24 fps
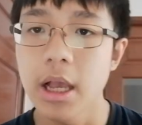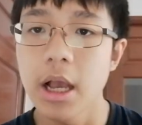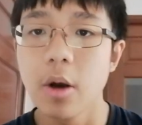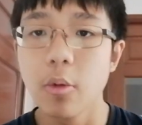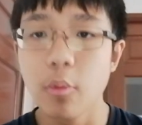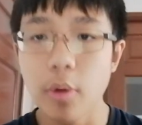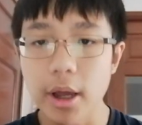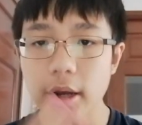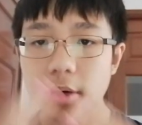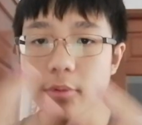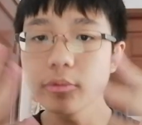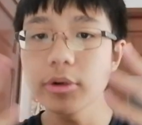
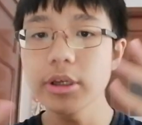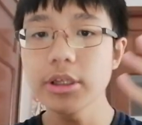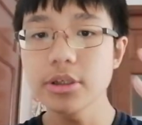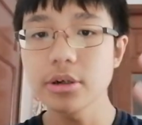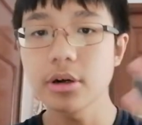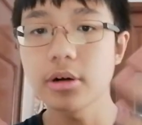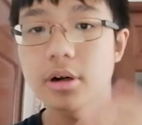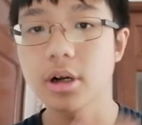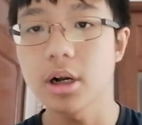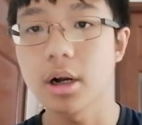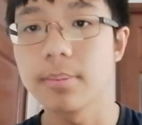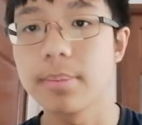When we
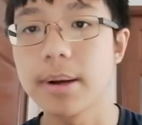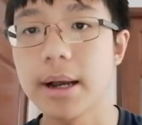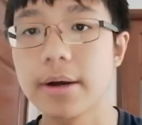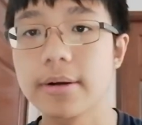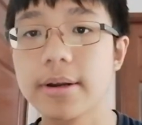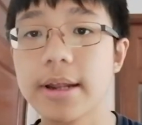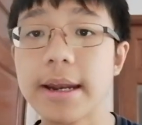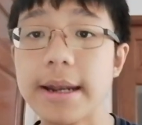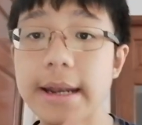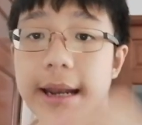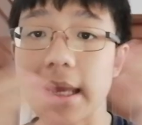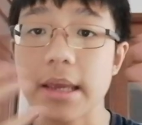talk
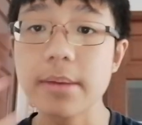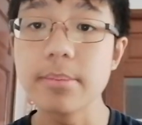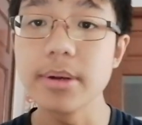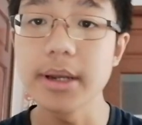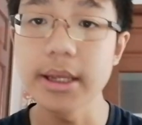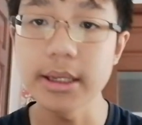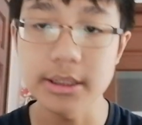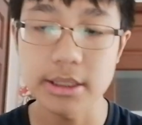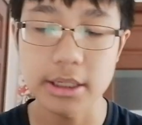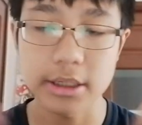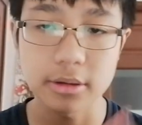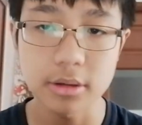about
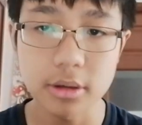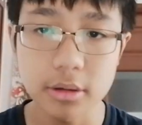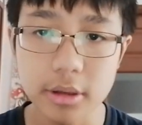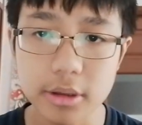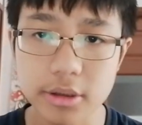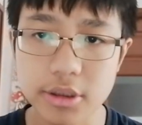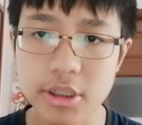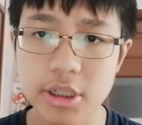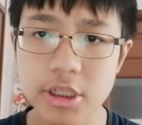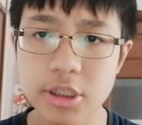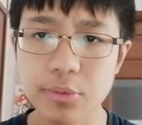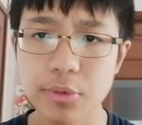enabling
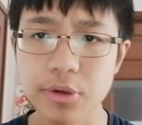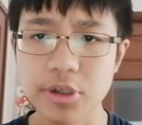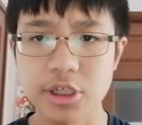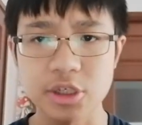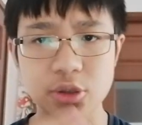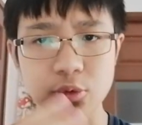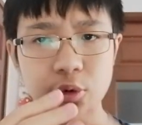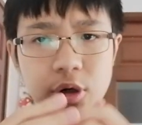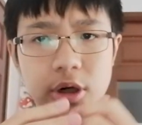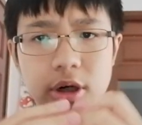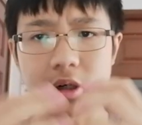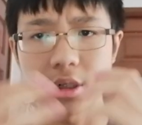technologies, which
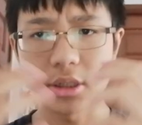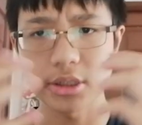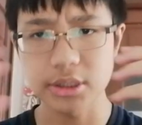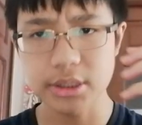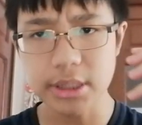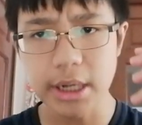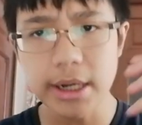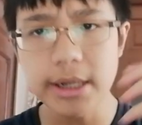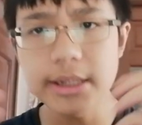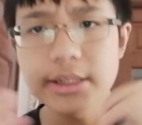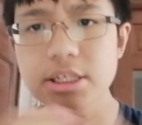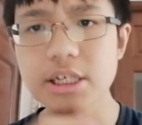is what our
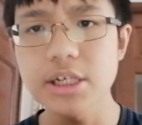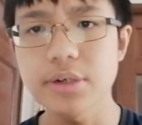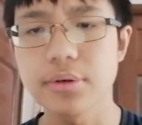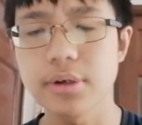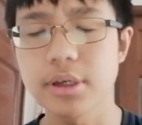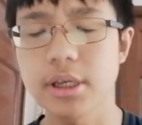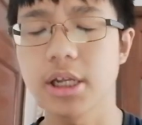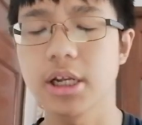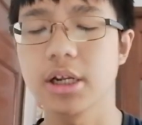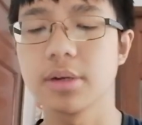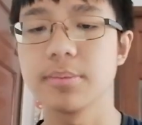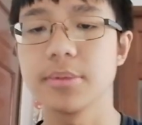science
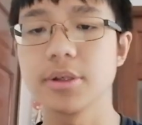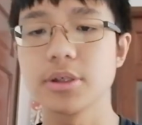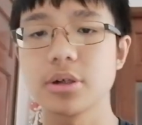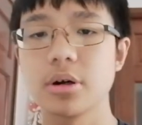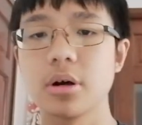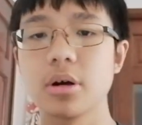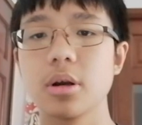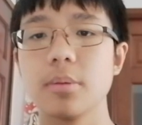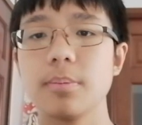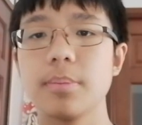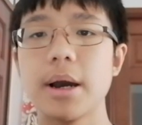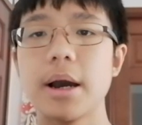curriculum is
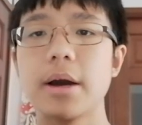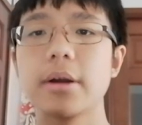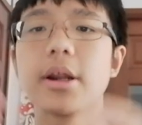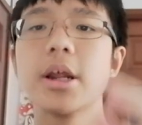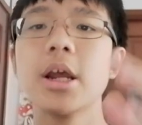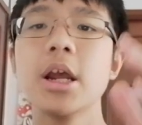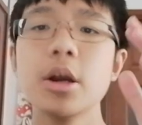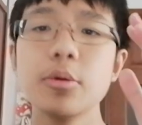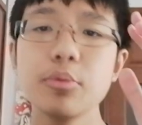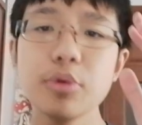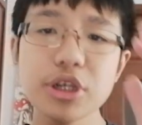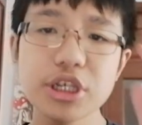all about,
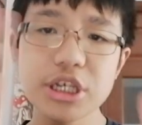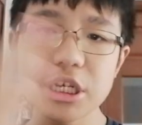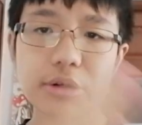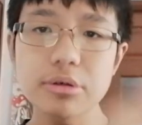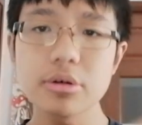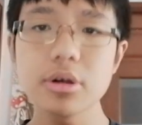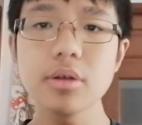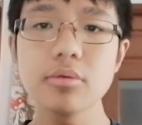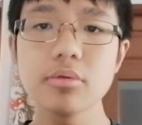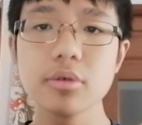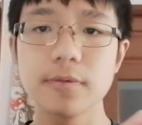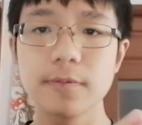we
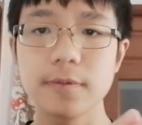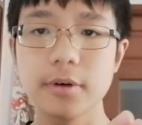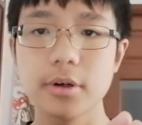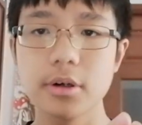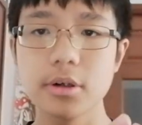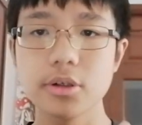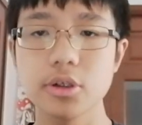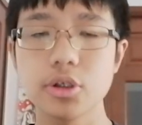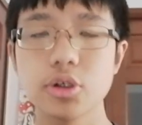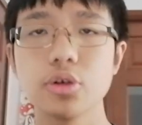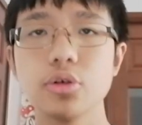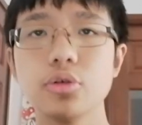generally
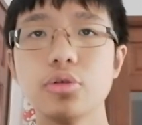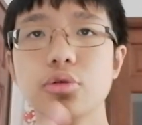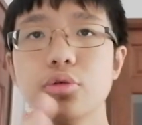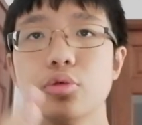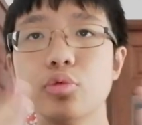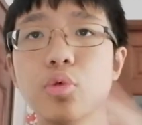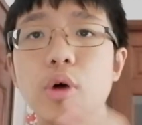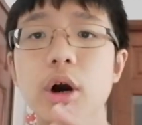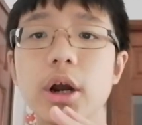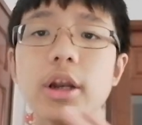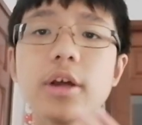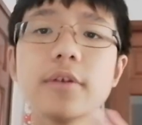refer to
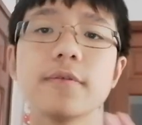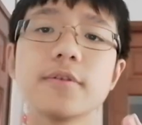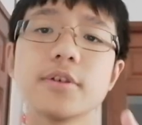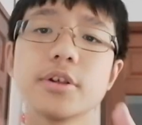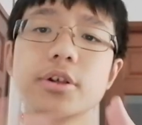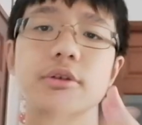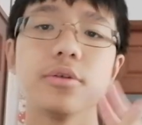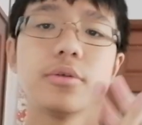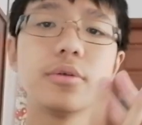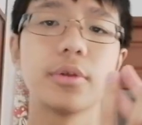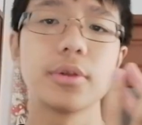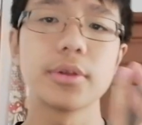one of
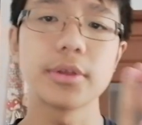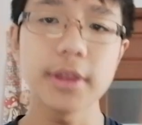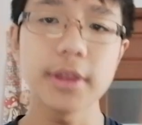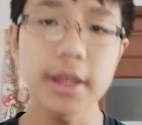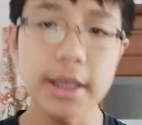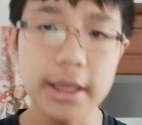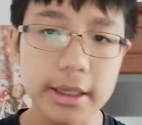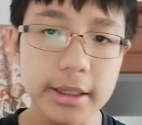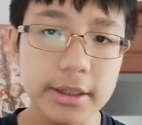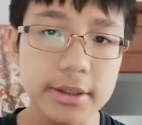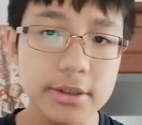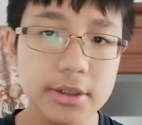two
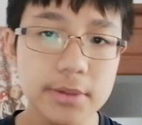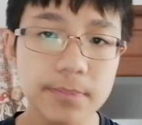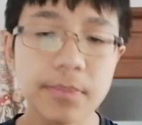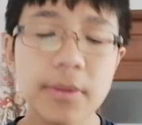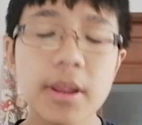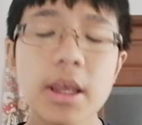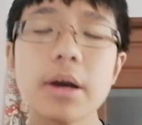things.